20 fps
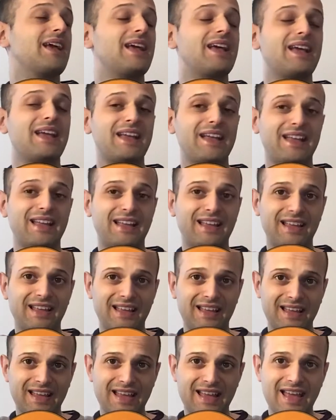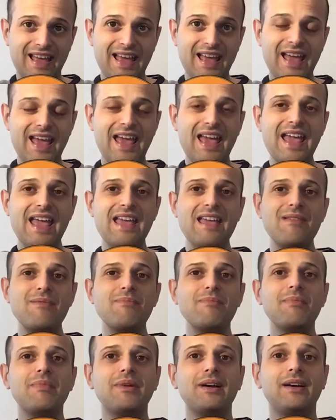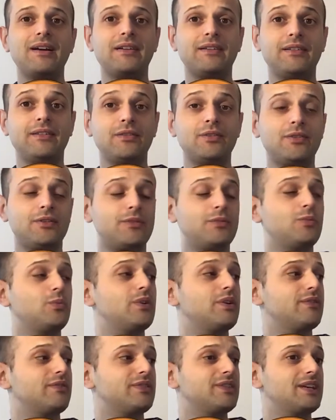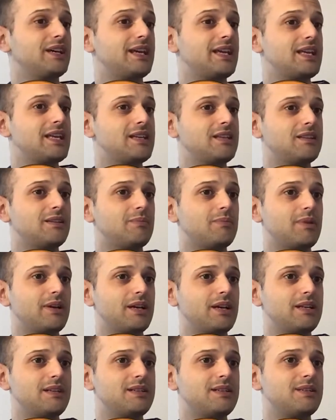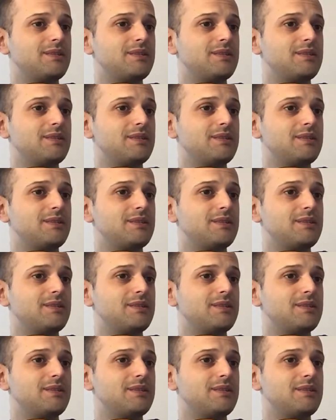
A minor with the E in the bass,